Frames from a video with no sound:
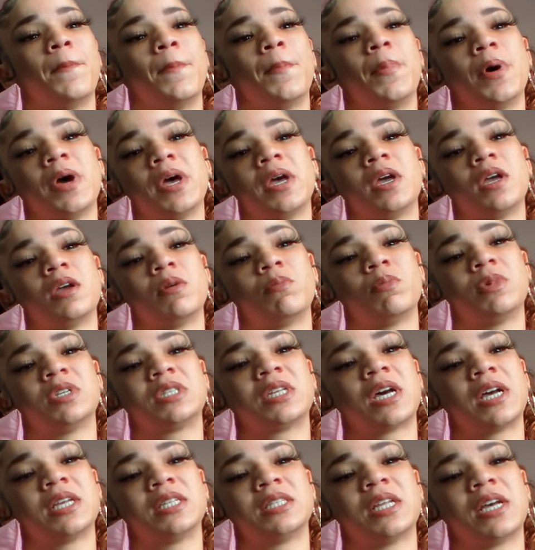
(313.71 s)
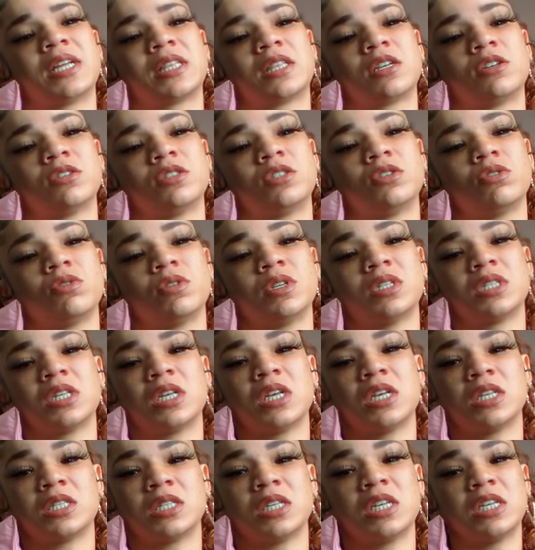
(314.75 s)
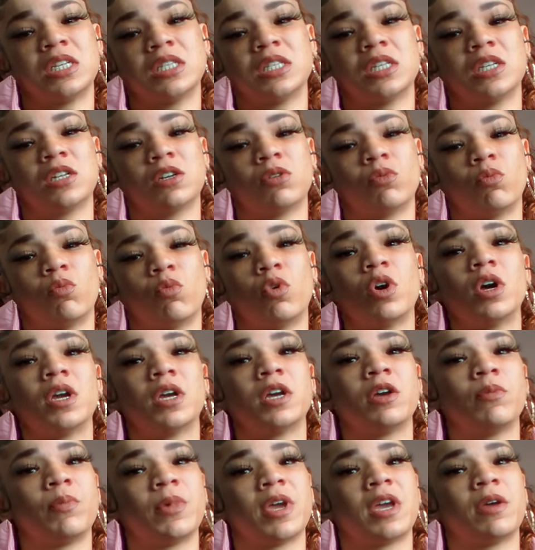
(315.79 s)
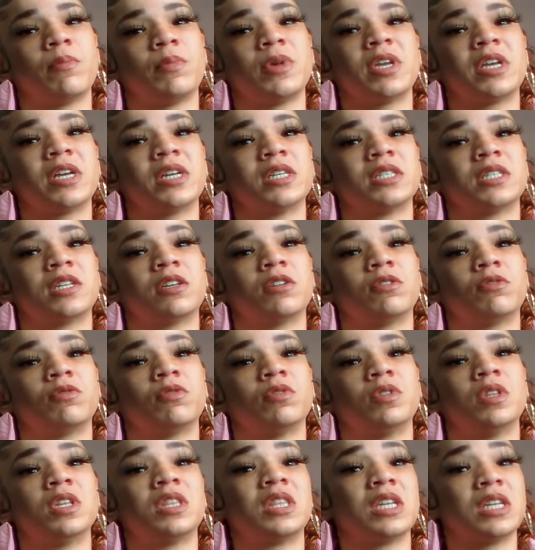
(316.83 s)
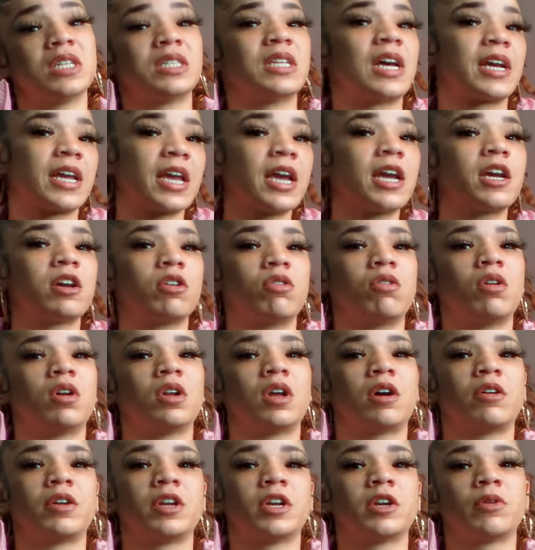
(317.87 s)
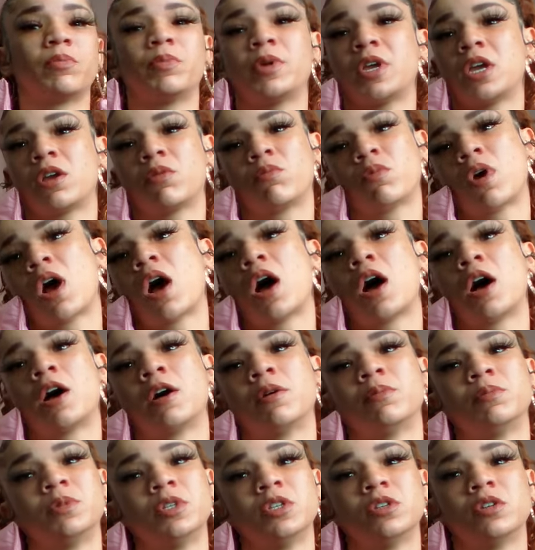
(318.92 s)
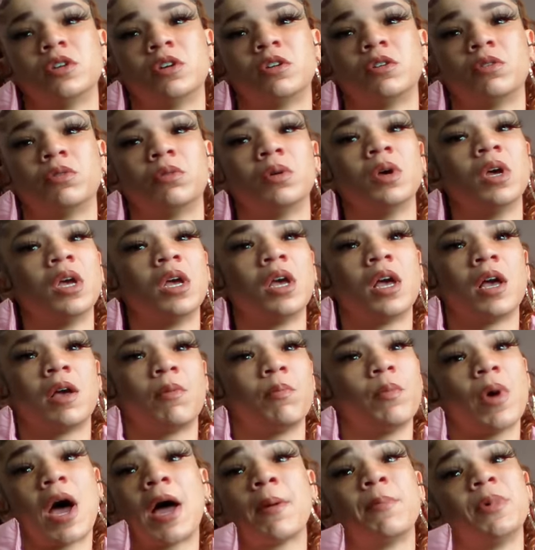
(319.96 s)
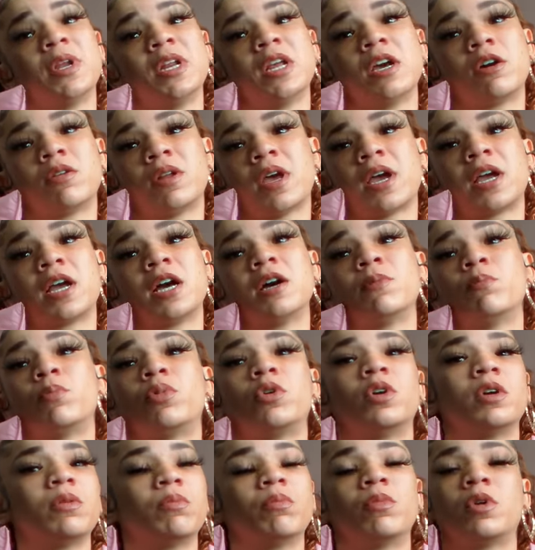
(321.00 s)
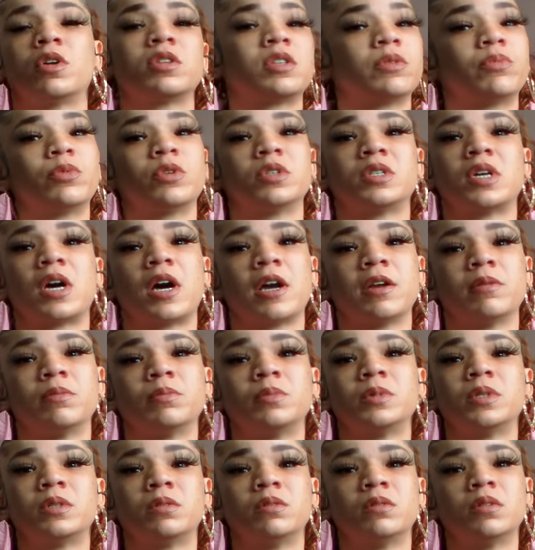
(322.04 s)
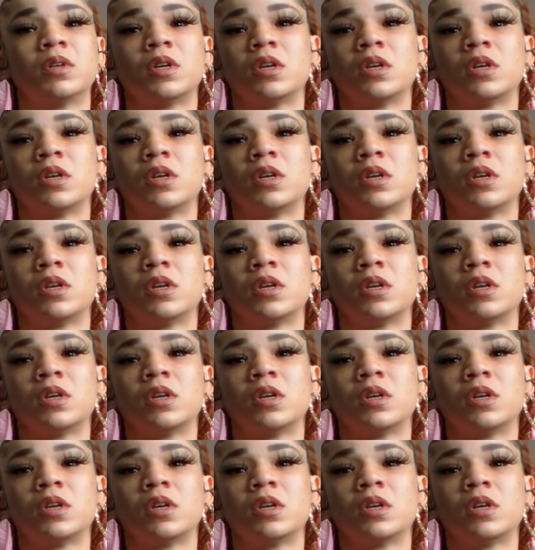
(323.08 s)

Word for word: But besides that though too, it's it's easy to want a man because of the things that can go on out here, being robbed, you know. I've been held at gunpoint multiple times.